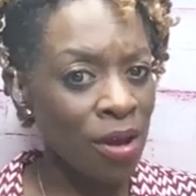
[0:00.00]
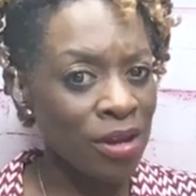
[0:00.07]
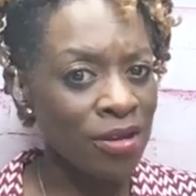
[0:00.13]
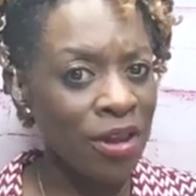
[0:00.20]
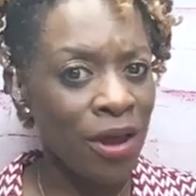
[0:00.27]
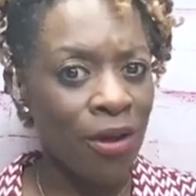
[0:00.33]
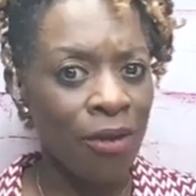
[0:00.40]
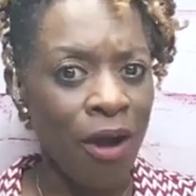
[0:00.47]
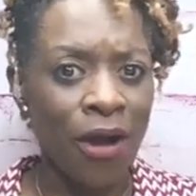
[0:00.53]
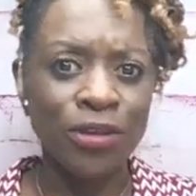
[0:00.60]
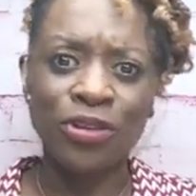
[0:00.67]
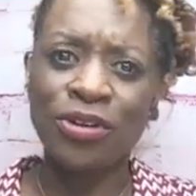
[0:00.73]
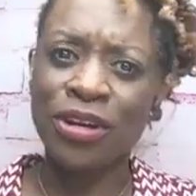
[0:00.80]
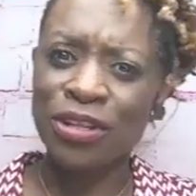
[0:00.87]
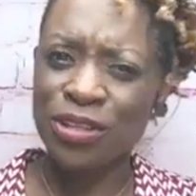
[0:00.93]
to know, are
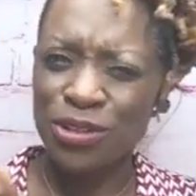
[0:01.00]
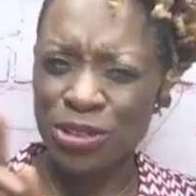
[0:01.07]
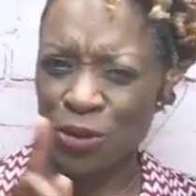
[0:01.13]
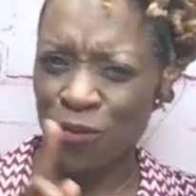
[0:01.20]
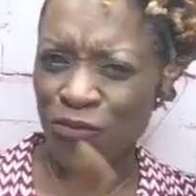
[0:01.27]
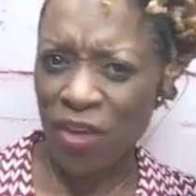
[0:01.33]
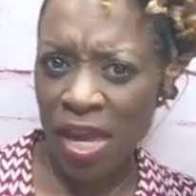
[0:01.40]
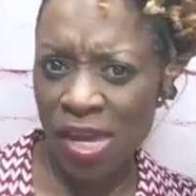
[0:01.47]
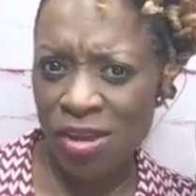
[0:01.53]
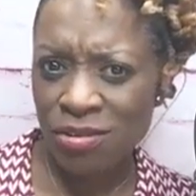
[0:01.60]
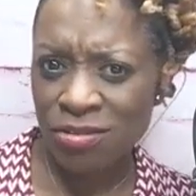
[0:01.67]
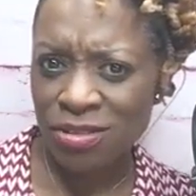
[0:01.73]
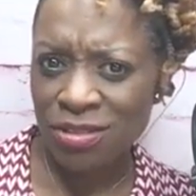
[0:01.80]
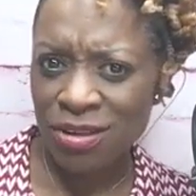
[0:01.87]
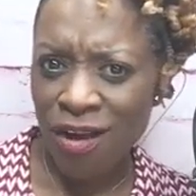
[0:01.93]
you going to use your
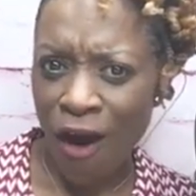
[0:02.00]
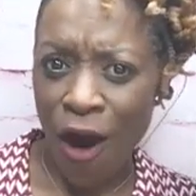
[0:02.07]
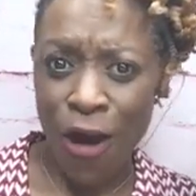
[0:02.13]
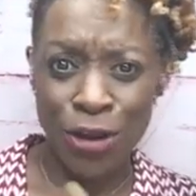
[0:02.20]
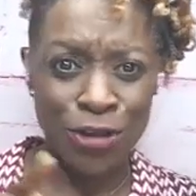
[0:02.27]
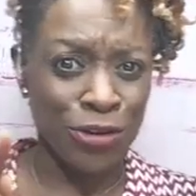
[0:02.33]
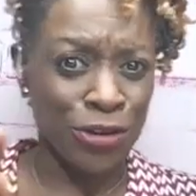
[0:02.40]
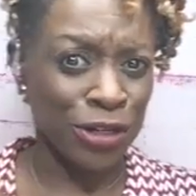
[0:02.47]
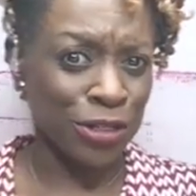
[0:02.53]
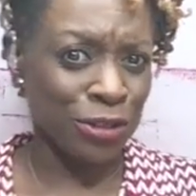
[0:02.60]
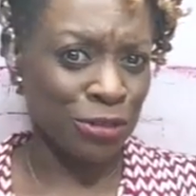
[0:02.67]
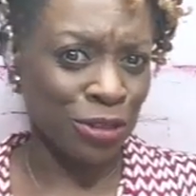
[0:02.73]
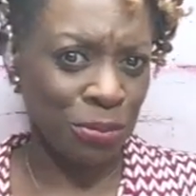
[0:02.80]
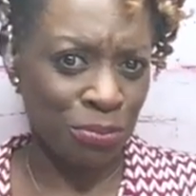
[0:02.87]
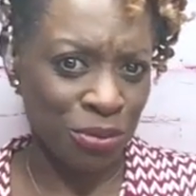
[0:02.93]
fingers or are you going to
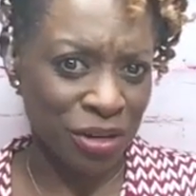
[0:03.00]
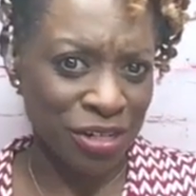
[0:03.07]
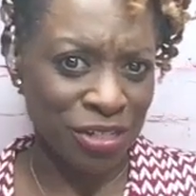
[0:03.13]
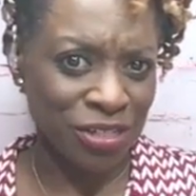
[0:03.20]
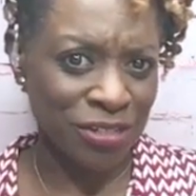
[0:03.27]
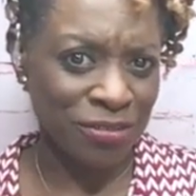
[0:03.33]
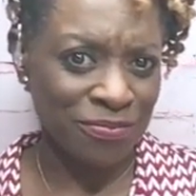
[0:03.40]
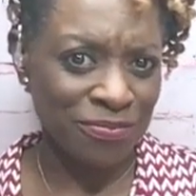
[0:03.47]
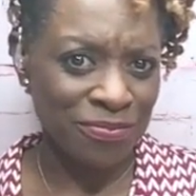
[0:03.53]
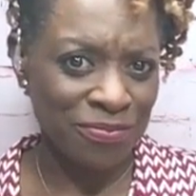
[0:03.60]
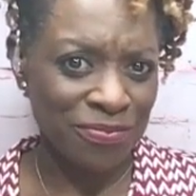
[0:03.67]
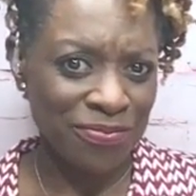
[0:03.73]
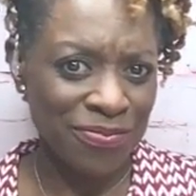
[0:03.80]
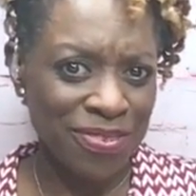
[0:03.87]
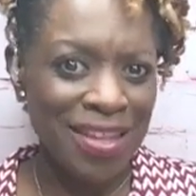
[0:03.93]
use a brush?
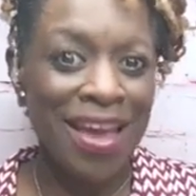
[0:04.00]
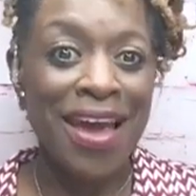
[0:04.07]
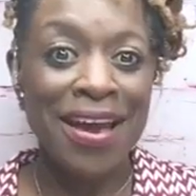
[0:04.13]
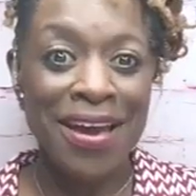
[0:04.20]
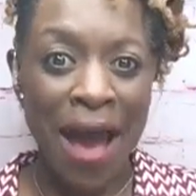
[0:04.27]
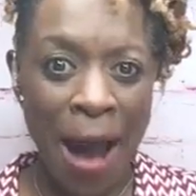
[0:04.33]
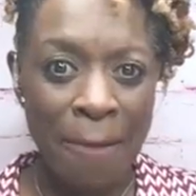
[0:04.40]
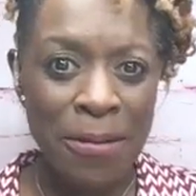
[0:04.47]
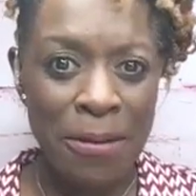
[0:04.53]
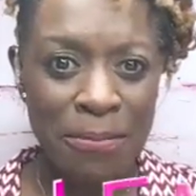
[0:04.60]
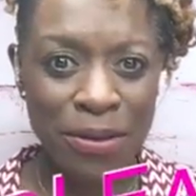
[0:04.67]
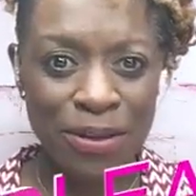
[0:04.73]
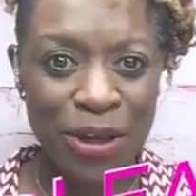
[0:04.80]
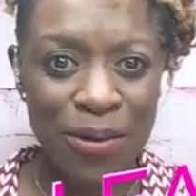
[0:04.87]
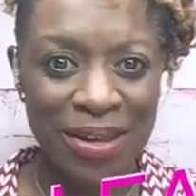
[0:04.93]
Comment
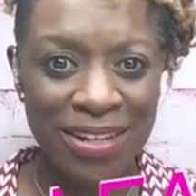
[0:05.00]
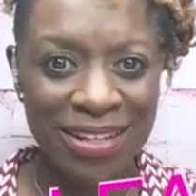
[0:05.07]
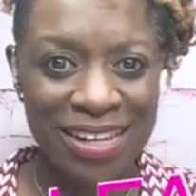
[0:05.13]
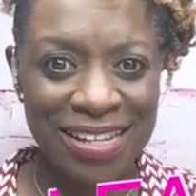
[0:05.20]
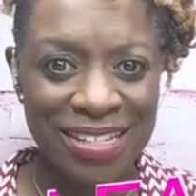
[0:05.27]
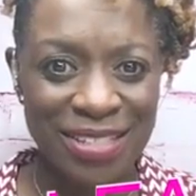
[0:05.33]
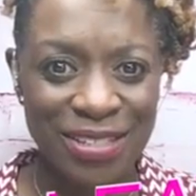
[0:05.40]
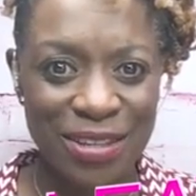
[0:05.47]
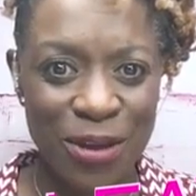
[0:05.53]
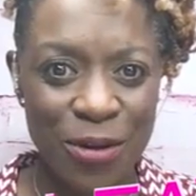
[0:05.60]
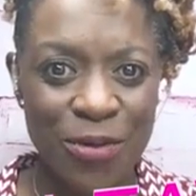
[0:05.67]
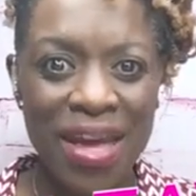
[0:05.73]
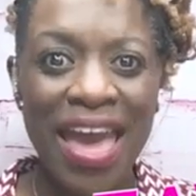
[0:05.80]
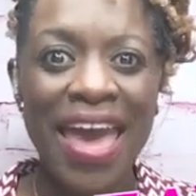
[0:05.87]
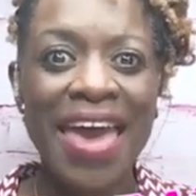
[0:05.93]
below and let us know.
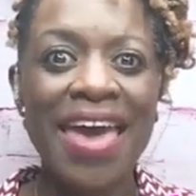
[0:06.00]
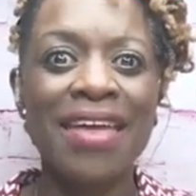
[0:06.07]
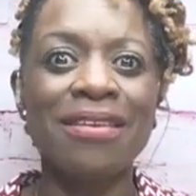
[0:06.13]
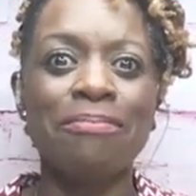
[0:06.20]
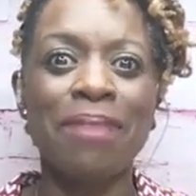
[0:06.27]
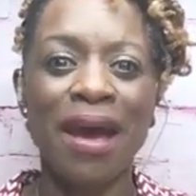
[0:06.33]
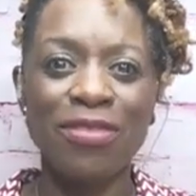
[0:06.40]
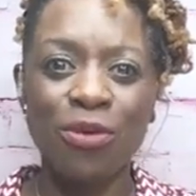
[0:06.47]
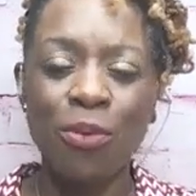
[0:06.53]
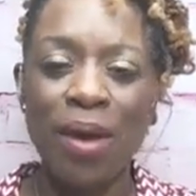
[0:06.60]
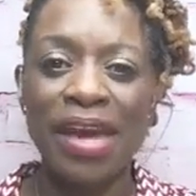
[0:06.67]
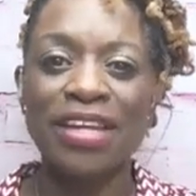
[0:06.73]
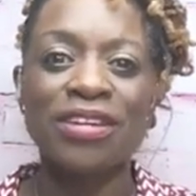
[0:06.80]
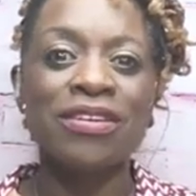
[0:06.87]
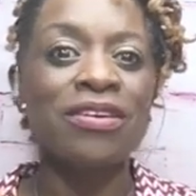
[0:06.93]
And by the
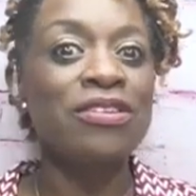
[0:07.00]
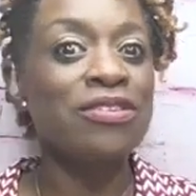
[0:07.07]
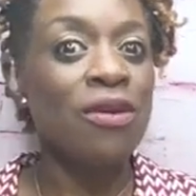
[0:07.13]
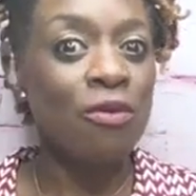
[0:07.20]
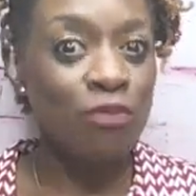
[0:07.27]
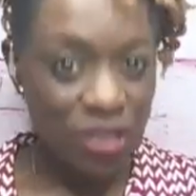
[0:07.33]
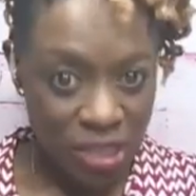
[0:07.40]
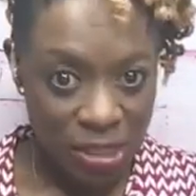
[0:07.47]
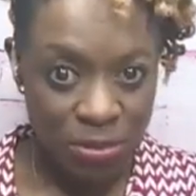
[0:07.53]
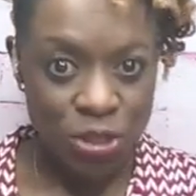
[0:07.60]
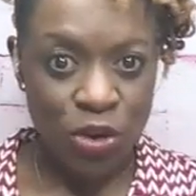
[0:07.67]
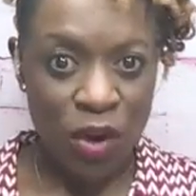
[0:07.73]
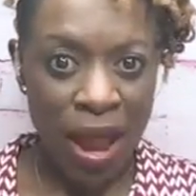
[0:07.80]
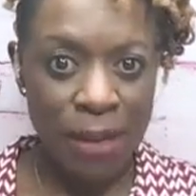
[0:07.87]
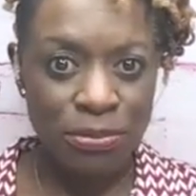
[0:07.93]
way,
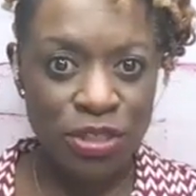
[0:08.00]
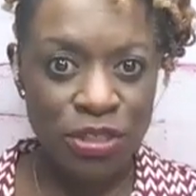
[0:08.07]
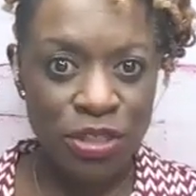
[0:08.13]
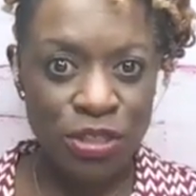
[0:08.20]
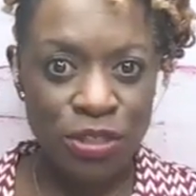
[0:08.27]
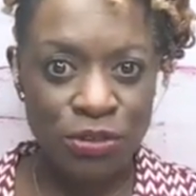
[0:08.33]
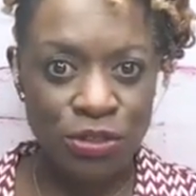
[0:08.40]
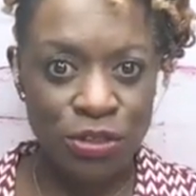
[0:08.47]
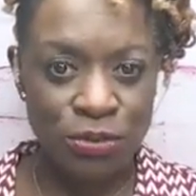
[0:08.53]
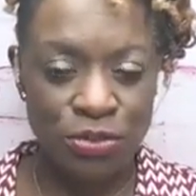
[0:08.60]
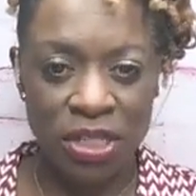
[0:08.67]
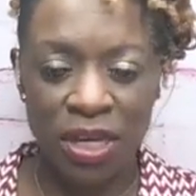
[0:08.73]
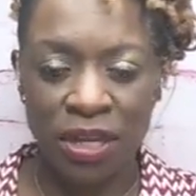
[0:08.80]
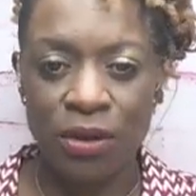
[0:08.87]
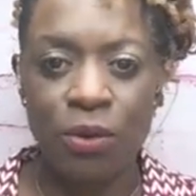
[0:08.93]
subscribe to the YouTube
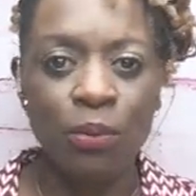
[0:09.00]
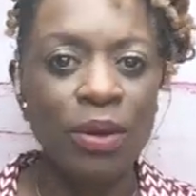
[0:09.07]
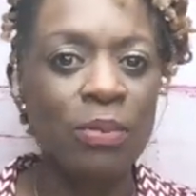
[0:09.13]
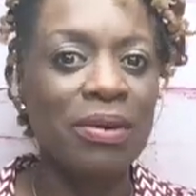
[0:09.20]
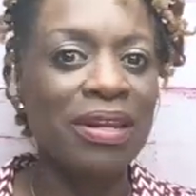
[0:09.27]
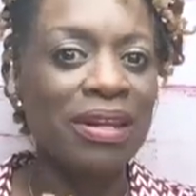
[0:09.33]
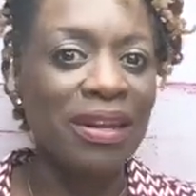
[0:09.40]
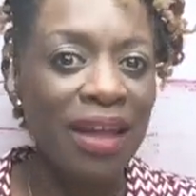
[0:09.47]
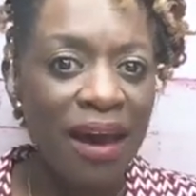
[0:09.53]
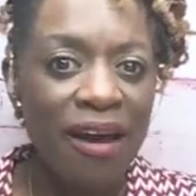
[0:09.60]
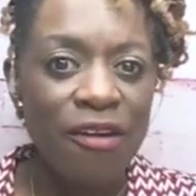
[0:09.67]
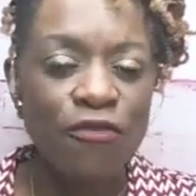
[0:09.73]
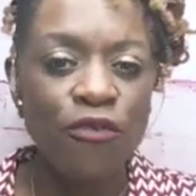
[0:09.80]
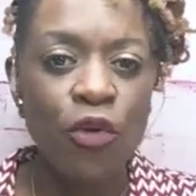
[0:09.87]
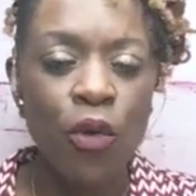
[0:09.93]
channel. We would
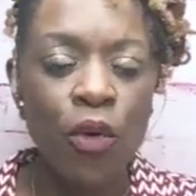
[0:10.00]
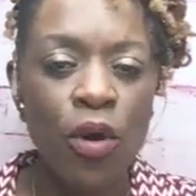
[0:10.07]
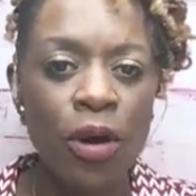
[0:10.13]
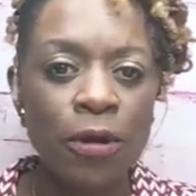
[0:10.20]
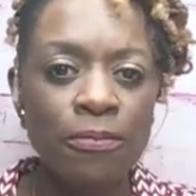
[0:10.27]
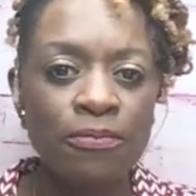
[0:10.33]
love for